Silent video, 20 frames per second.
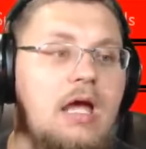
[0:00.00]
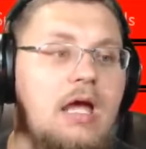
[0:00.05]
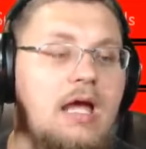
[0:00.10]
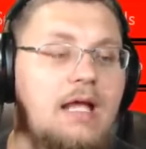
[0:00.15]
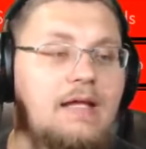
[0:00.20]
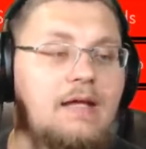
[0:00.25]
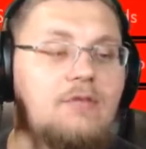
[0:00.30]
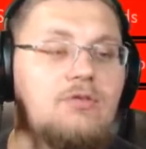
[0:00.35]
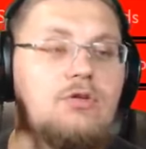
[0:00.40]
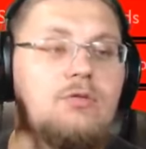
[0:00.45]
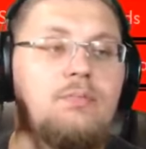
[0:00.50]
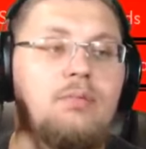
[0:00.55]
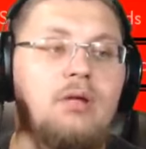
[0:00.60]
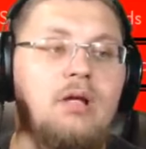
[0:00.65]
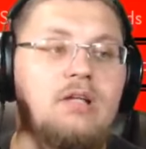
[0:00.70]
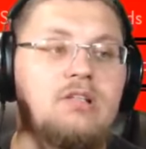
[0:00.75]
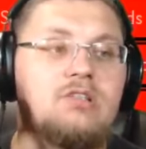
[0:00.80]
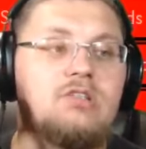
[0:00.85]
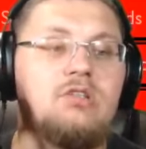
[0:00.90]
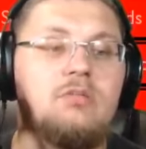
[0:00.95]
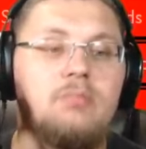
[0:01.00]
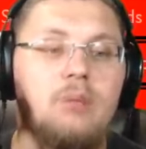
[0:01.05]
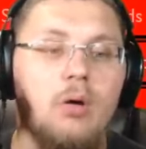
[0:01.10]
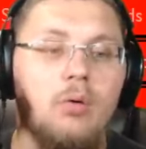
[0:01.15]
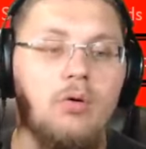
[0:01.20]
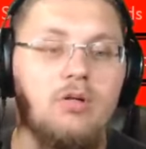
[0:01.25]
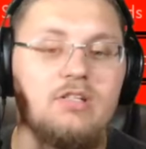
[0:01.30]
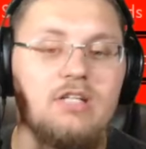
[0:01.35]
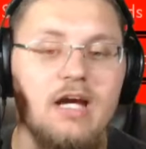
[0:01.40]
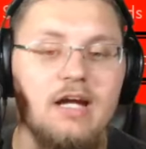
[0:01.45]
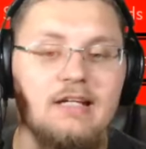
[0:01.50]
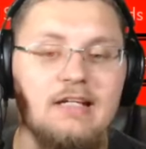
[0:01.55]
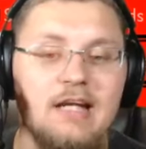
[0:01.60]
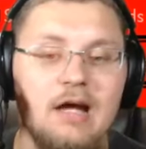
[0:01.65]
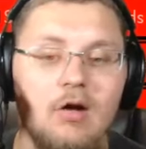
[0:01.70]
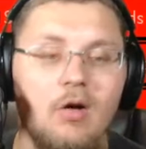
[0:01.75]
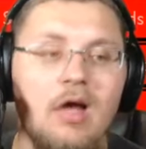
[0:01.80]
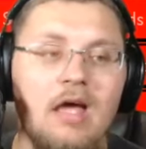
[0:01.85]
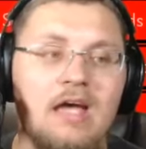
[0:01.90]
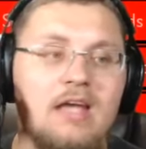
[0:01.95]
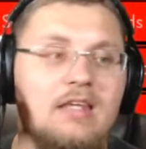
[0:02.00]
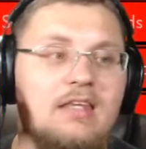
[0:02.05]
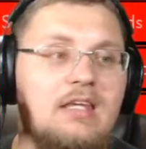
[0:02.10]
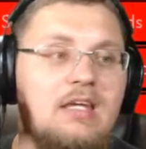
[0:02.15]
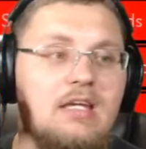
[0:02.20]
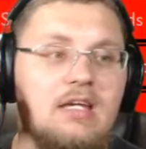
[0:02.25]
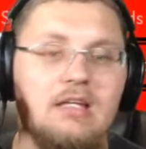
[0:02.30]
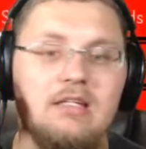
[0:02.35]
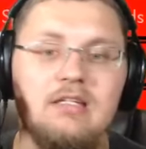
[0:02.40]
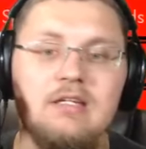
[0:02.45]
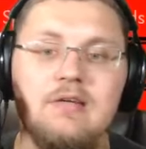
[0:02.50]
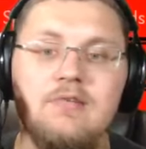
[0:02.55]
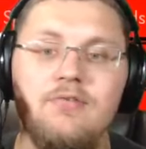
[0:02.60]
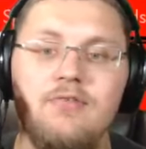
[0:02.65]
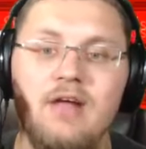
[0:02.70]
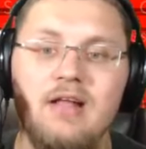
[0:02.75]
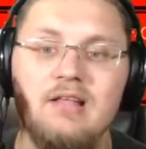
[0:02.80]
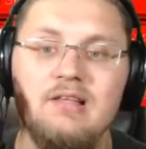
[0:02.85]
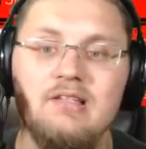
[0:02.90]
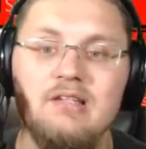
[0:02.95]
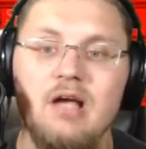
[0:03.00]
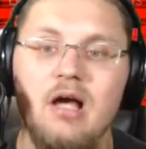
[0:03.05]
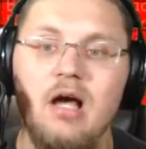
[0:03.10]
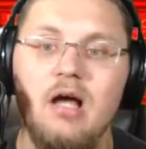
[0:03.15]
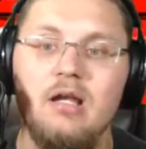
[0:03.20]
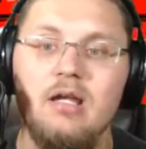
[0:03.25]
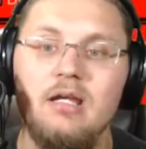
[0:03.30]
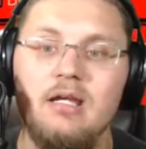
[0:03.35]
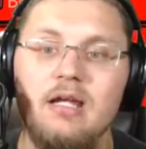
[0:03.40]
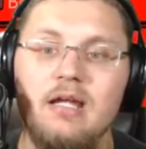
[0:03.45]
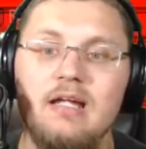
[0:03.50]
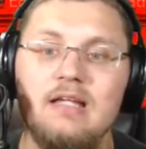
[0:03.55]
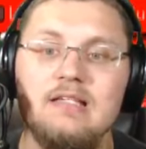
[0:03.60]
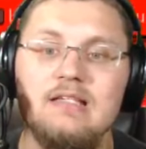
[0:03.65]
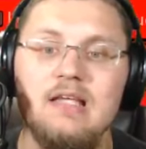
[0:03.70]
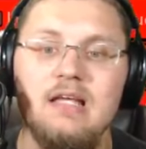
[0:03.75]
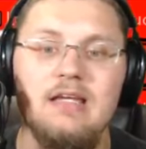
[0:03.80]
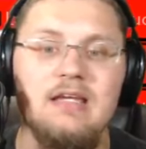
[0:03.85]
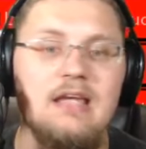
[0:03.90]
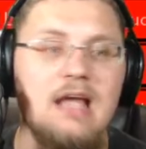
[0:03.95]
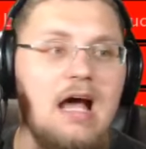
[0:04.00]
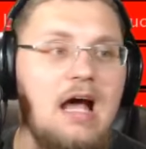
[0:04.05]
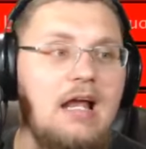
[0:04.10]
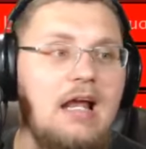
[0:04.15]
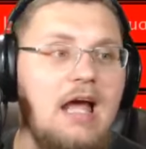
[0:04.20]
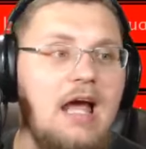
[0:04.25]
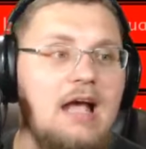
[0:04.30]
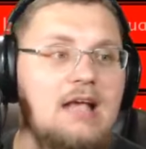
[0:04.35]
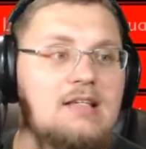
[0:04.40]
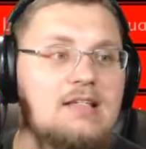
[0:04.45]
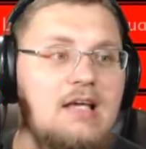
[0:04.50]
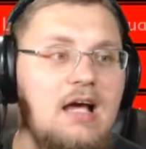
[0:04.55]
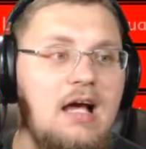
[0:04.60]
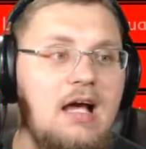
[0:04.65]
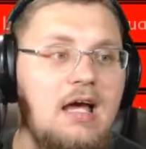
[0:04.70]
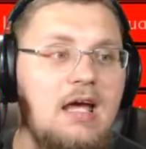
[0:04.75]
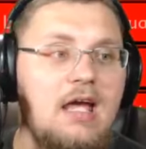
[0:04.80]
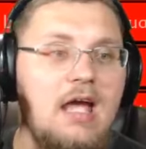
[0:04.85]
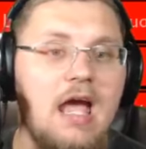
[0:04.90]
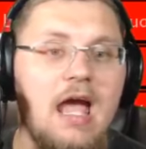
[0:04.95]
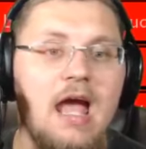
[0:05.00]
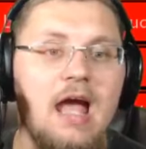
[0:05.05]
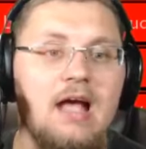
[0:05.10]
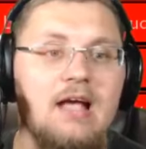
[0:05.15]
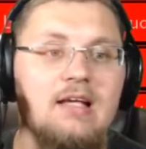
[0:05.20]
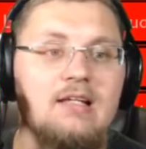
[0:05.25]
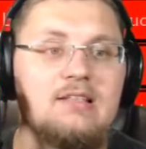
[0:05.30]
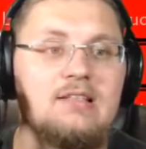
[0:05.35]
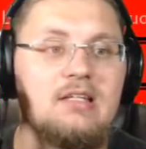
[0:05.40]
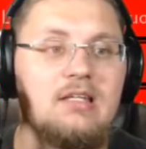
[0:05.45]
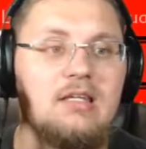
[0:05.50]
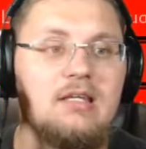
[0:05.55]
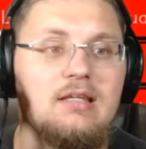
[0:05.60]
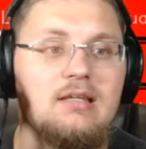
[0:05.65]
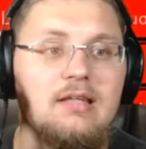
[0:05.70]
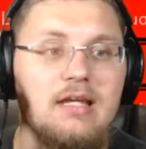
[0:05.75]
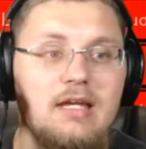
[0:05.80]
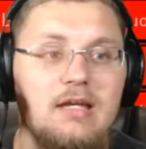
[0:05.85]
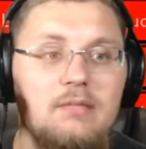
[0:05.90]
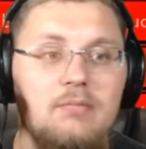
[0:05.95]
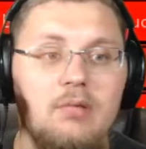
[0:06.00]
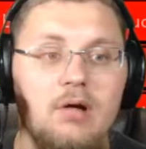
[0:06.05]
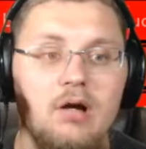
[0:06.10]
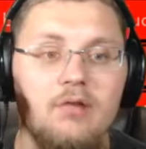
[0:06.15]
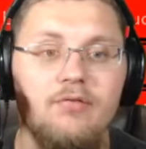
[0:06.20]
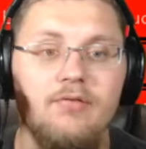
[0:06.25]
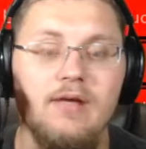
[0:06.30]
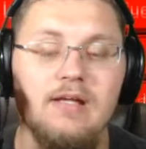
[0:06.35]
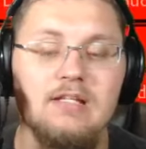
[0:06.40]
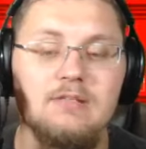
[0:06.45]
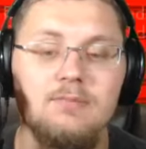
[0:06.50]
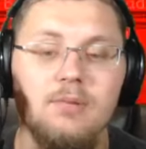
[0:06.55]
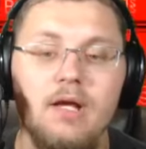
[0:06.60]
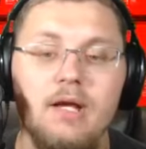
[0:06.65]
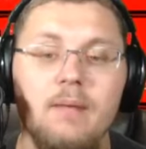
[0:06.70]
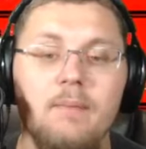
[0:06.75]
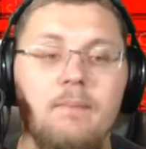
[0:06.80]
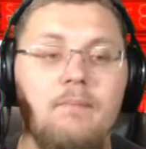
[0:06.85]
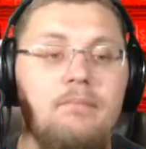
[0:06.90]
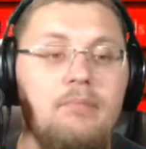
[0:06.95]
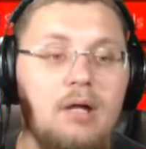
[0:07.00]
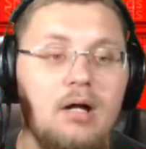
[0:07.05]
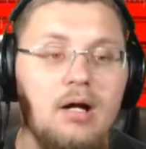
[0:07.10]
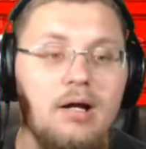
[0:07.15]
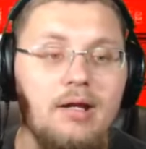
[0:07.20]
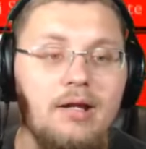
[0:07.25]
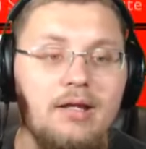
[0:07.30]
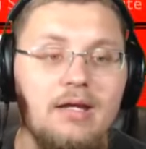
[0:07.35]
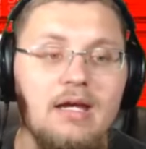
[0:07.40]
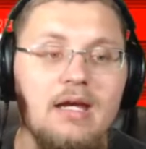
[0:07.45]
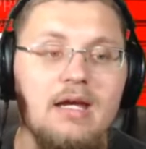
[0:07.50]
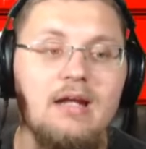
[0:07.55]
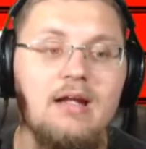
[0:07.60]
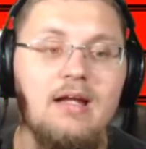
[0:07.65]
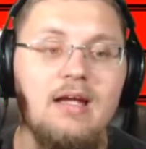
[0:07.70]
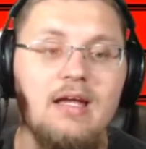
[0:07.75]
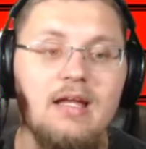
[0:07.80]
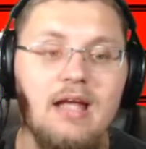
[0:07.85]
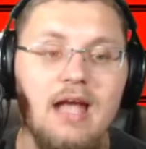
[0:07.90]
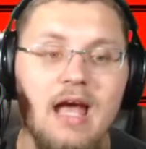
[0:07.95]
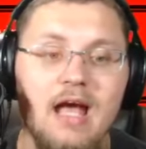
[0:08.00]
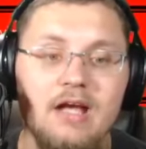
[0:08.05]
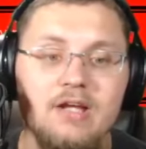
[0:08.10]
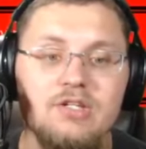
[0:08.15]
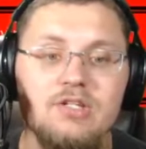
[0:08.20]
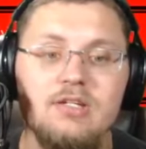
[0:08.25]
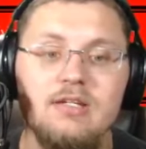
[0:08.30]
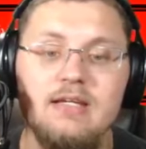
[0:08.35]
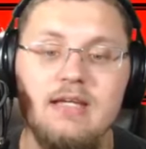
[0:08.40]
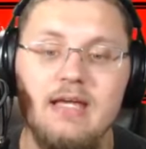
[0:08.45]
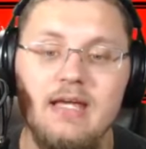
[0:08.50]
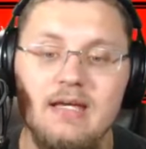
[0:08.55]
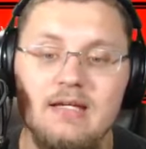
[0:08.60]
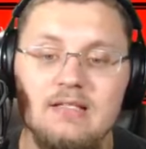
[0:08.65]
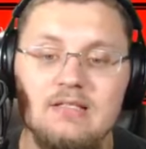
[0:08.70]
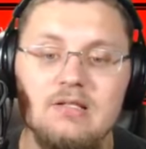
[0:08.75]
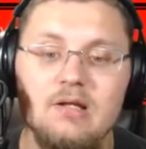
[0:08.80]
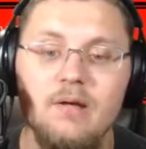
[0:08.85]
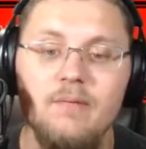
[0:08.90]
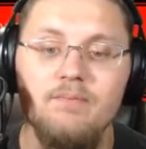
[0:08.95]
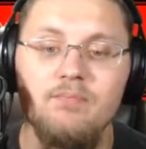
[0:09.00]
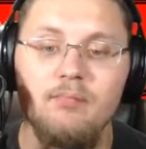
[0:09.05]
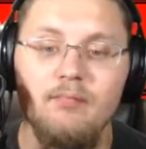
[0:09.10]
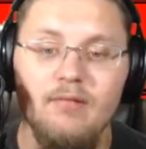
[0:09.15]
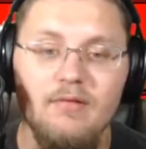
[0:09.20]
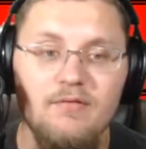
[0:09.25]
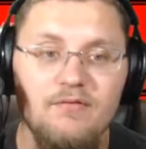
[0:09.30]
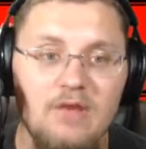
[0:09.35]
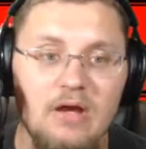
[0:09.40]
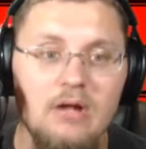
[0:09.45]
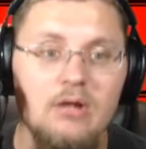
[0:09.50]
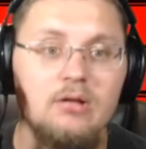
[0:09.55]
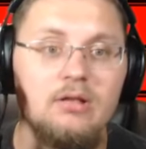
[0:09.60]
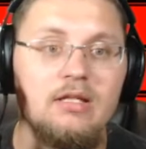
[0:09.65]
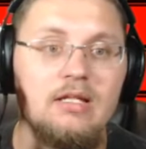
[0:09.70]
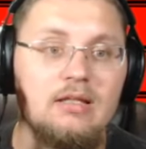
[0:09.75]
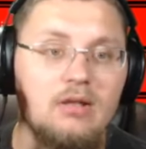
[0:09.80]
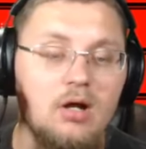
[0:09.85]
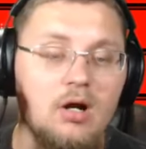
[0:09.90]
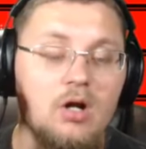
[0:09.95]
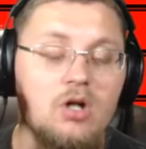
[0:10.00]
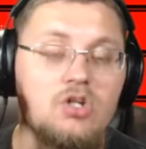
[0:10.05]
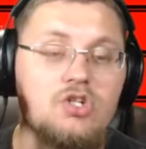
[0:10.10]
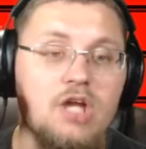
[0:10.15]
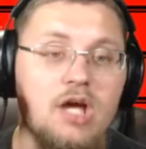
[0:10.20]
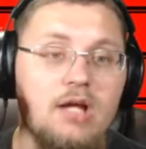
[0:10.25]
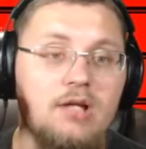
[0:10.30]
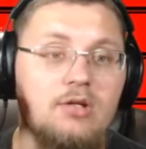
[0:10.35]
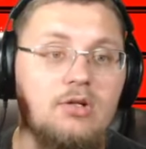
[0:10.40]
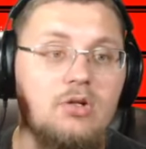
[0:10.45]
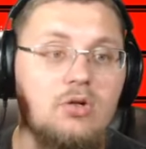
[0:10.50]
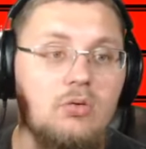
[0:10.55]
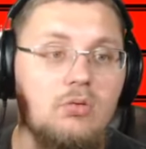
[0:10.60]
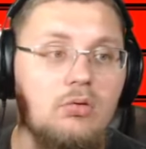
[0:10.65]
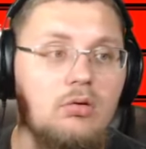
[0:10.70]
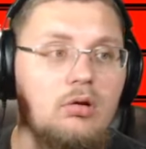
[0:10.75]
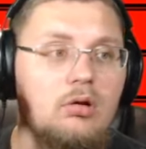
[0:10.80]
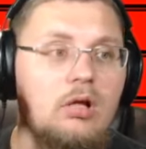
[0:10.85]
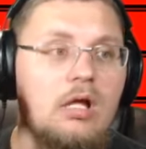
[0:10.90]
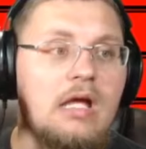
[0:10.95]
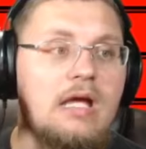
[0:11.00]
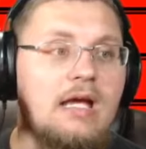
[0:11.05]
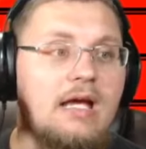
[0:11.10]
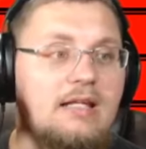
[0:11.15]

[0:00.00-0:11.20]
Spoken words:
It gives you plus to bow attack. Now, the defense on it is not as high as the ladybug faceplate, but it actually is fairly large and cool.